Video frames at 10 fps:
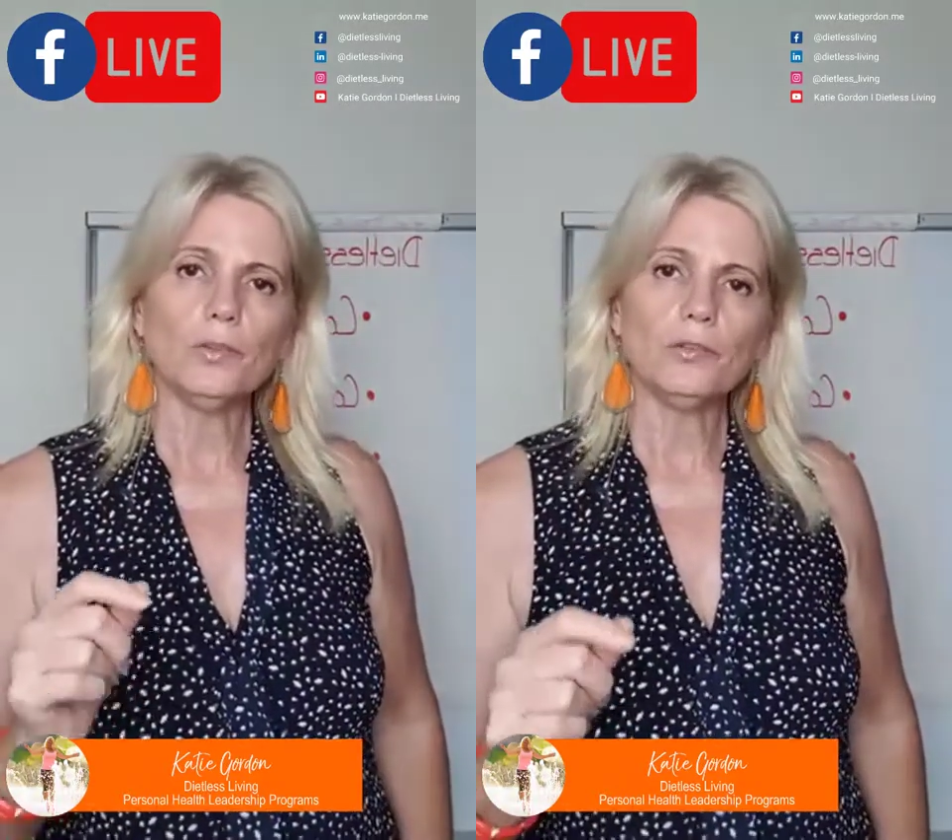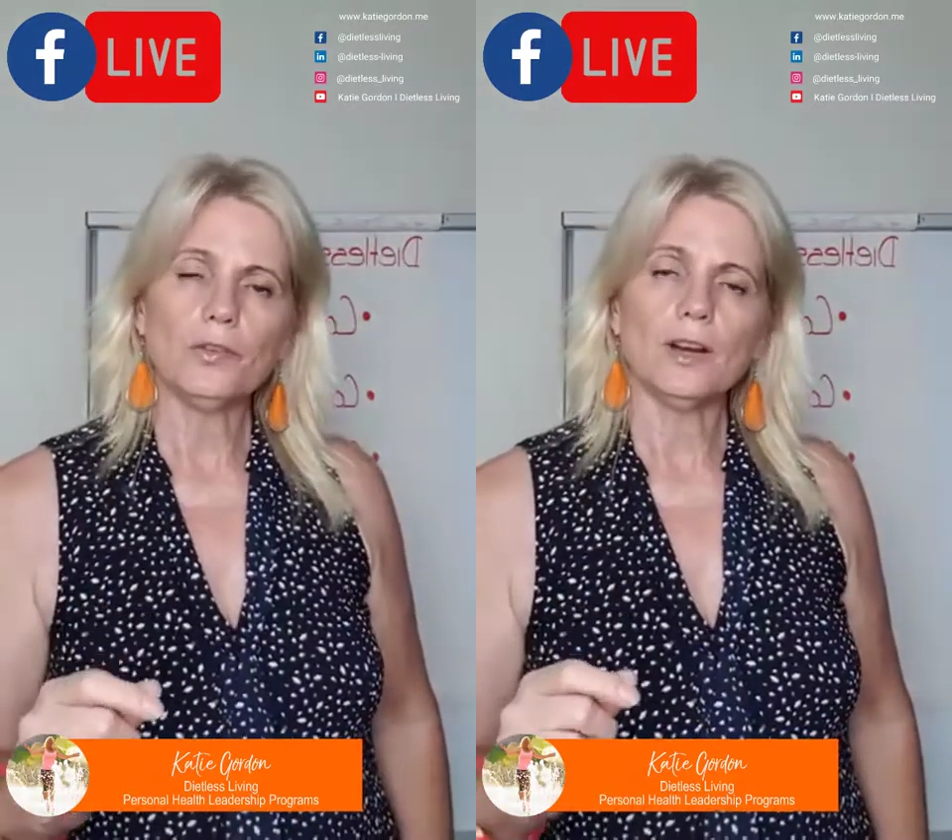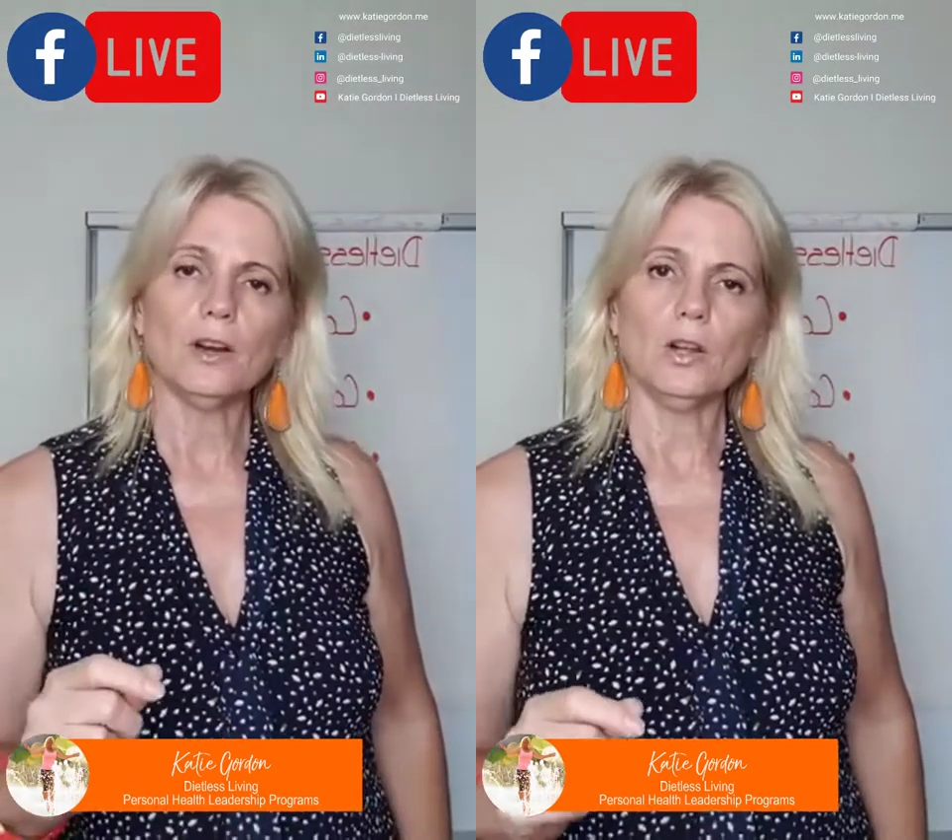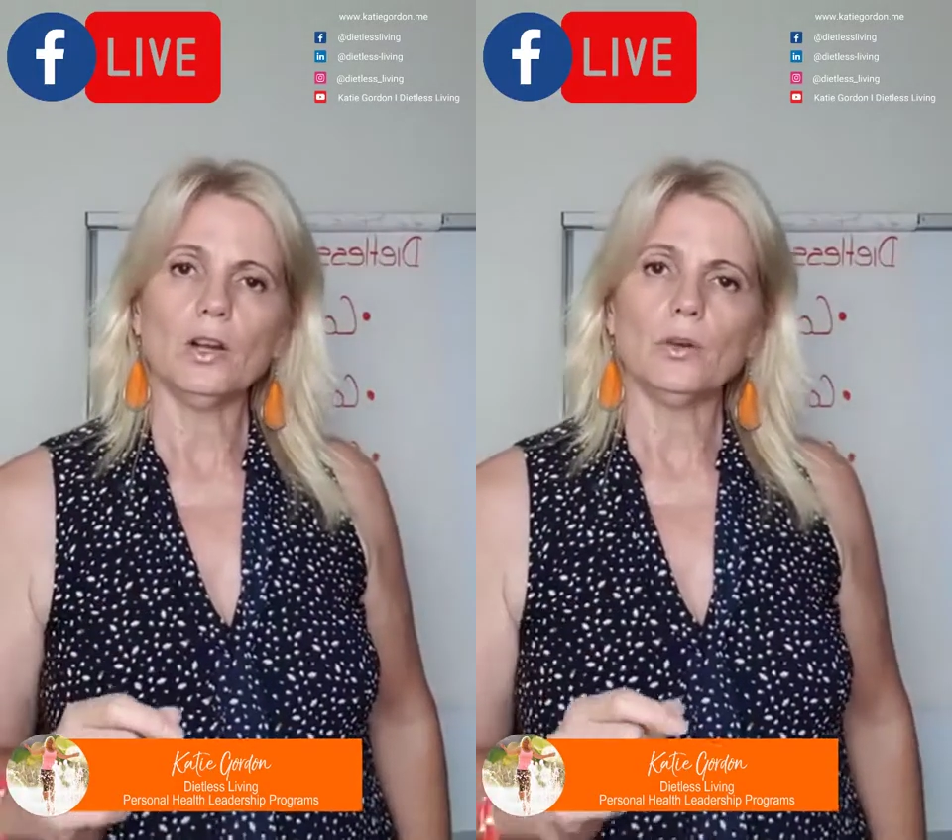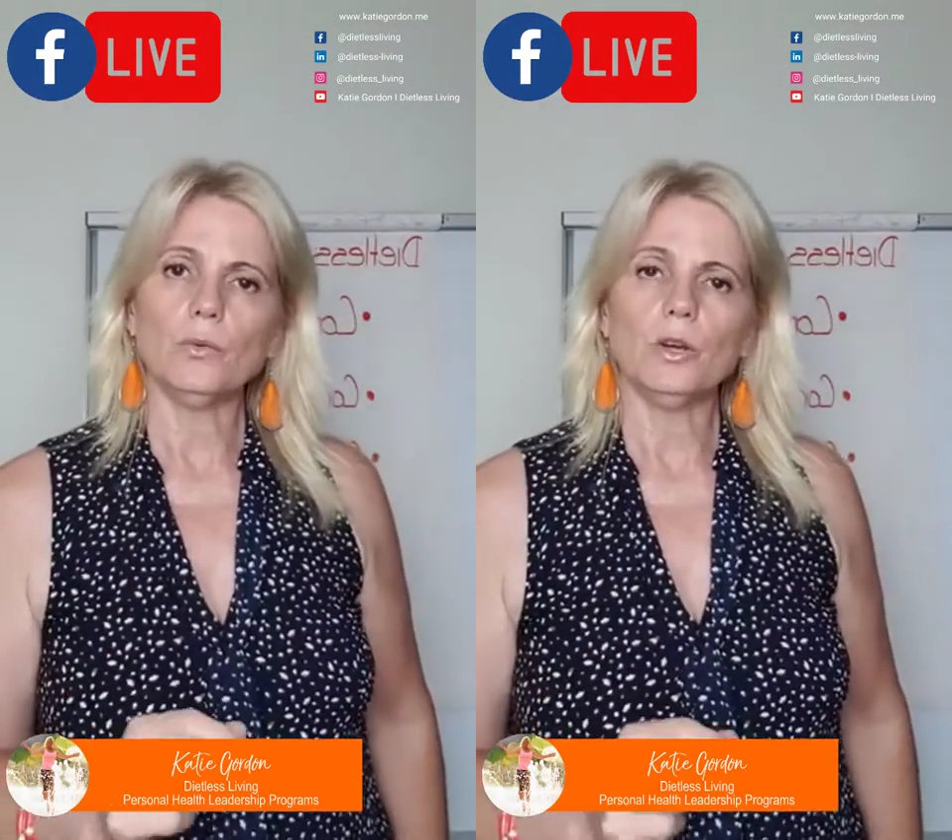
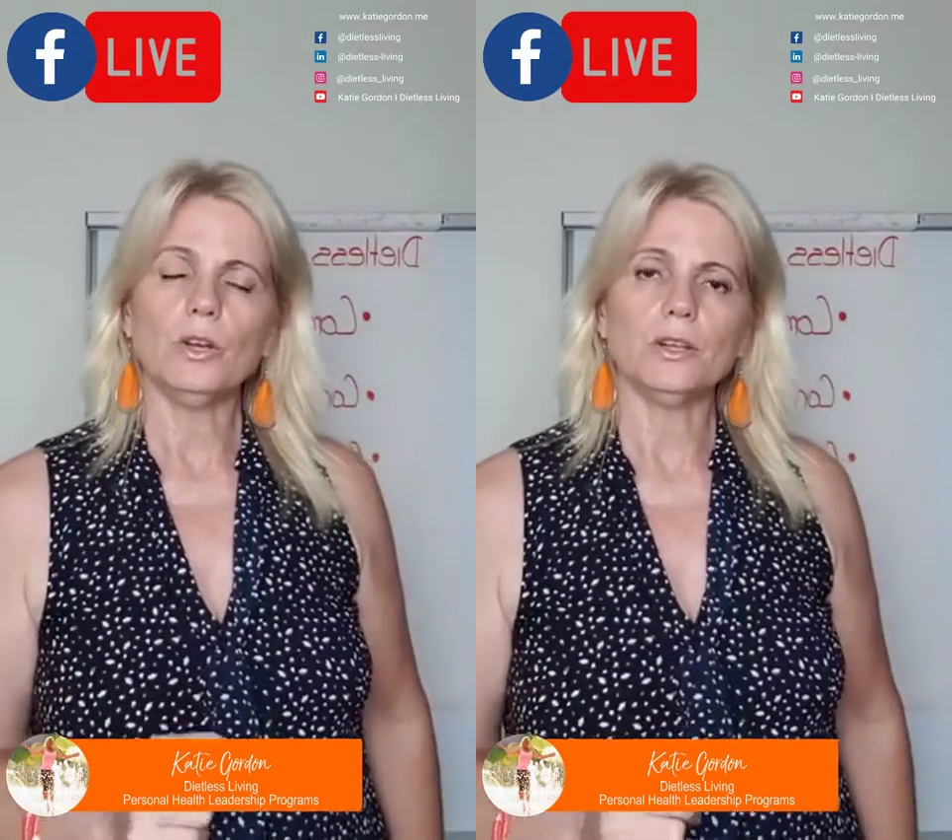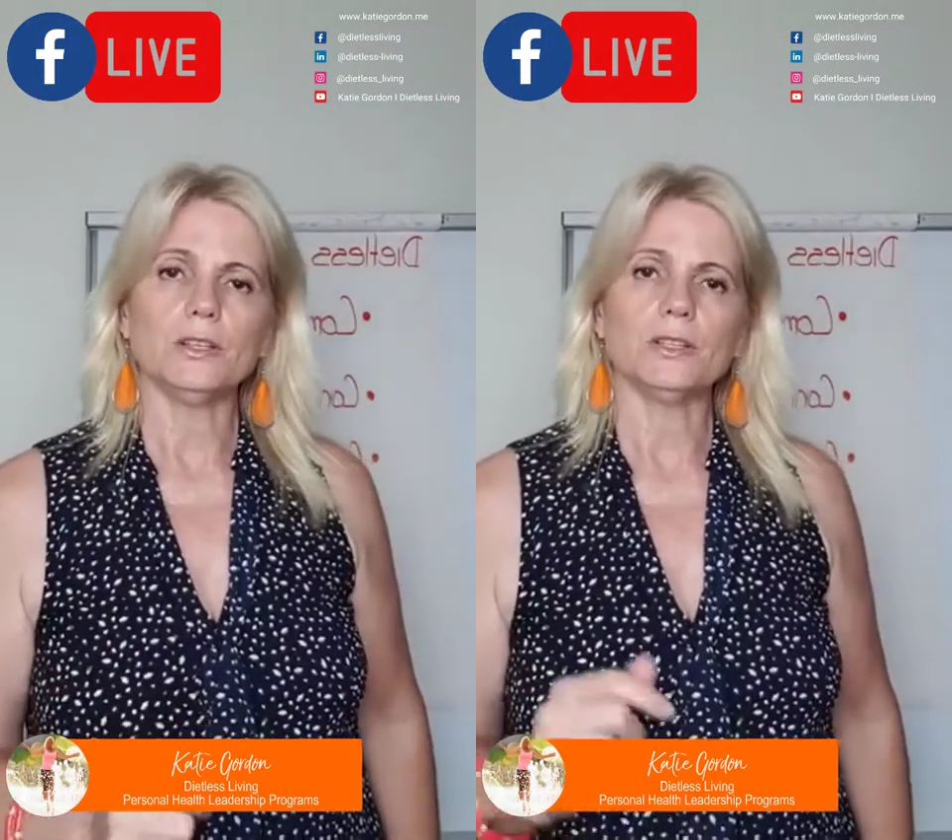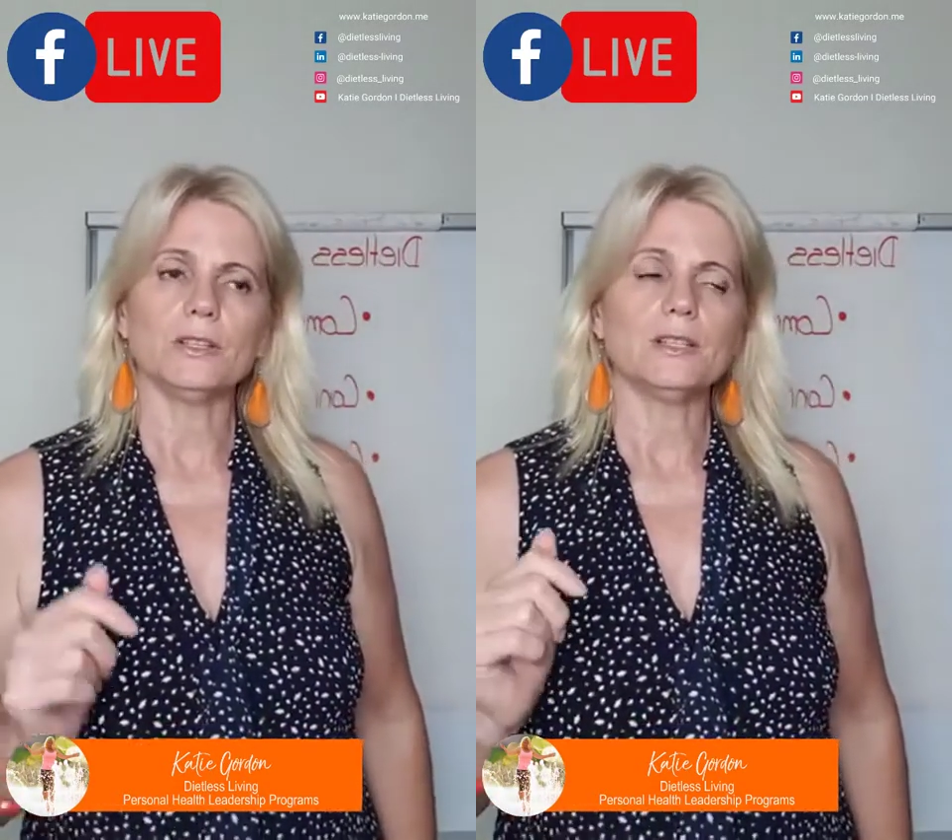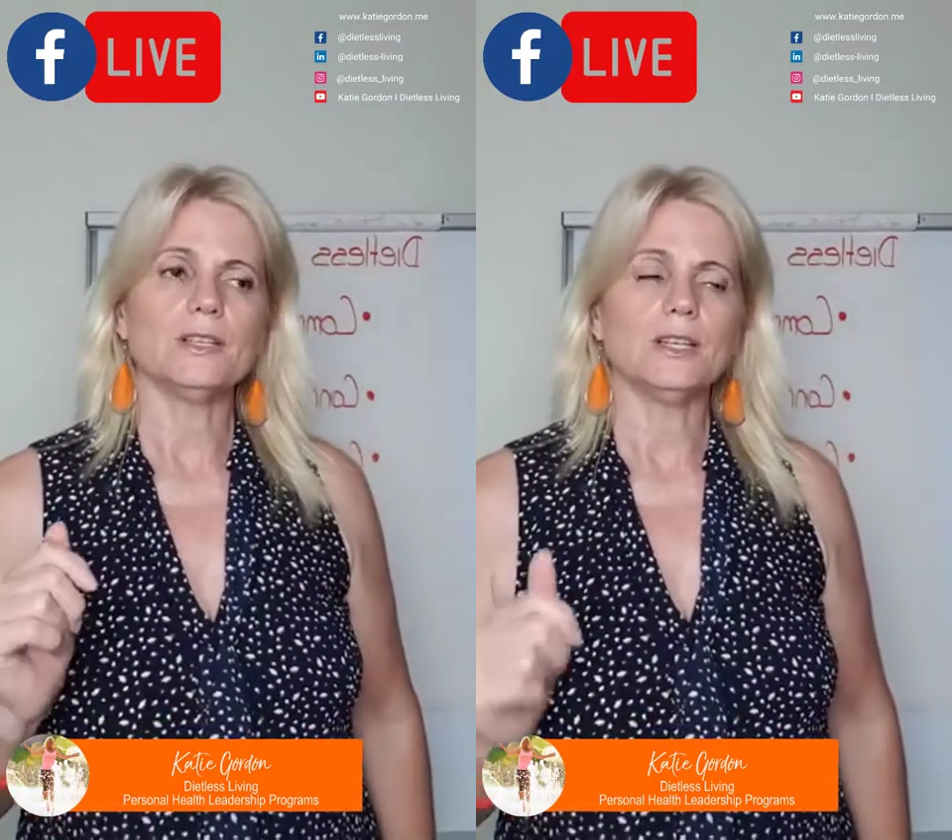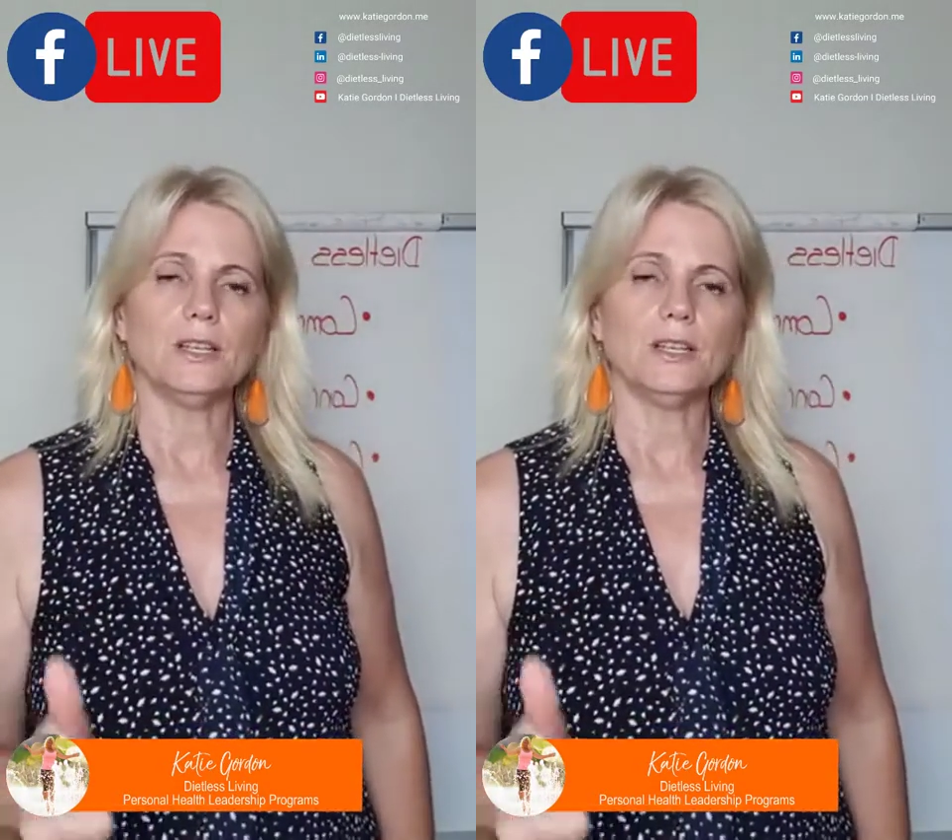frontline workers